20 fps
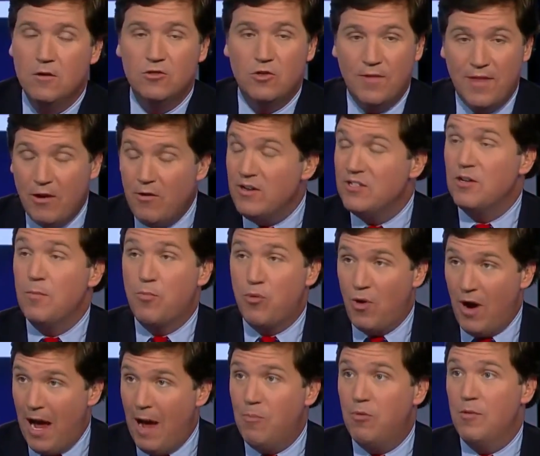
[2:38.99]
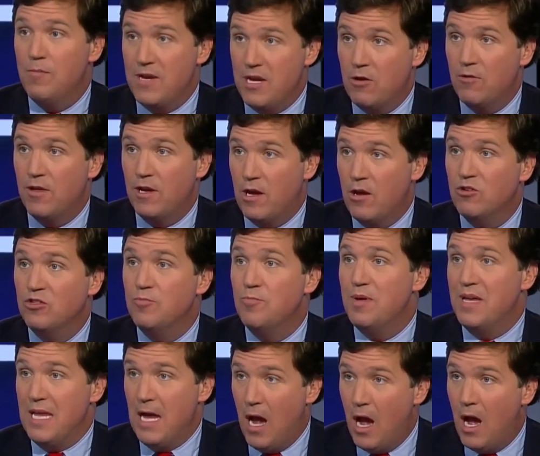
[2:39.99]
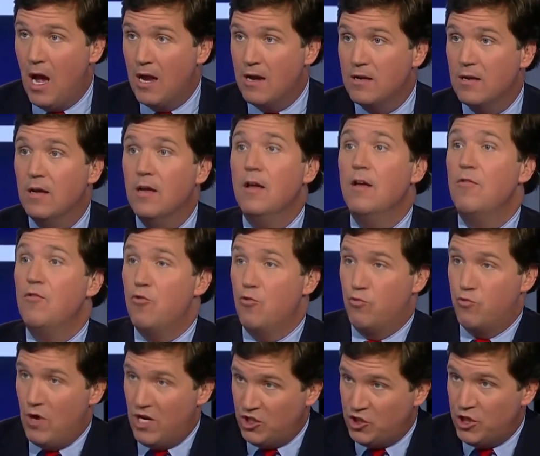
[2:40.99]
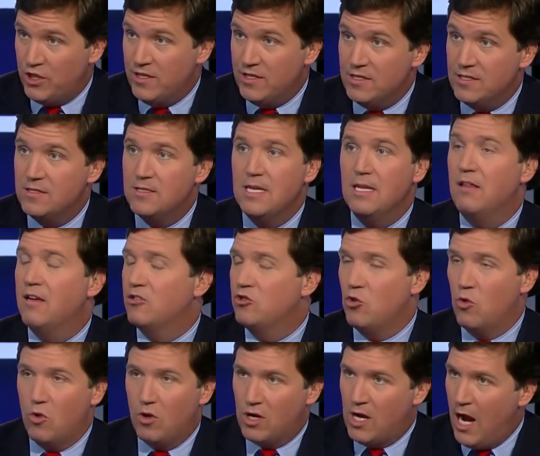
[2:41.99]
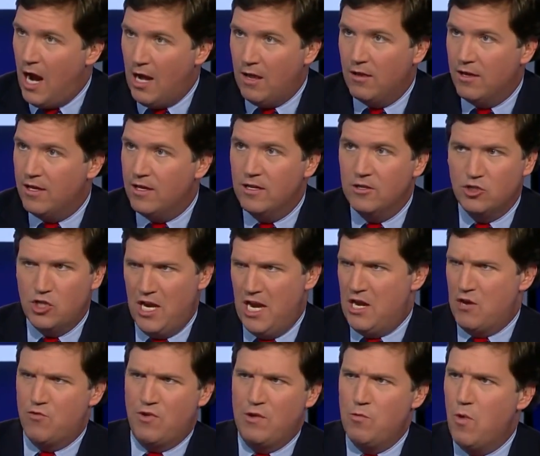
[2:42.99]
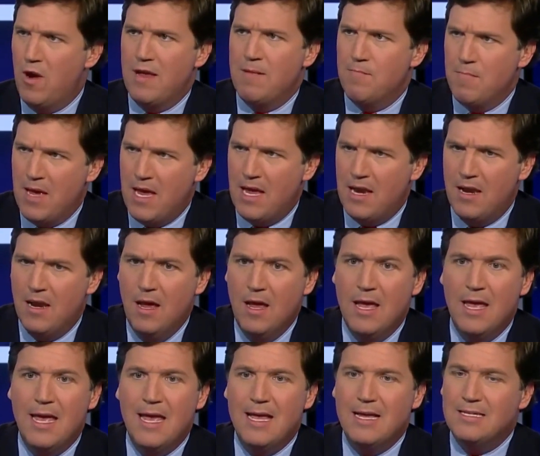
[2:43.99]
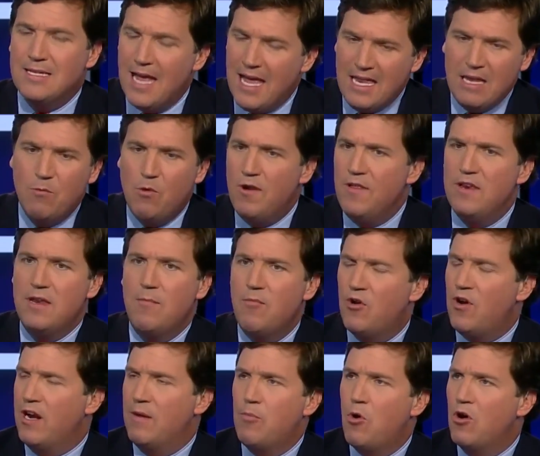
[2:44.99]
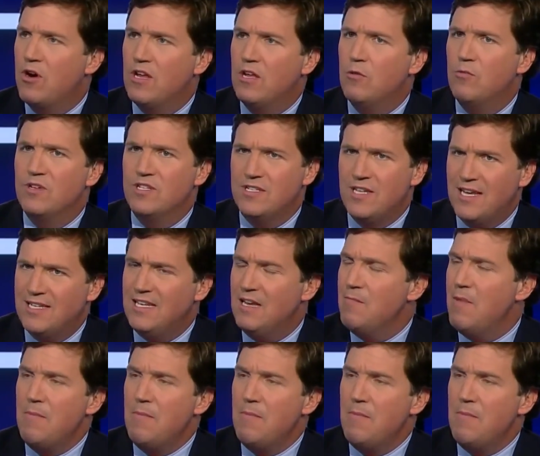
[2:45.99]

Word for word: So there is a problem here that goes beyond the Russians, the Electoral College, angry white men. Is anyone in the Democratic Party going to assess that?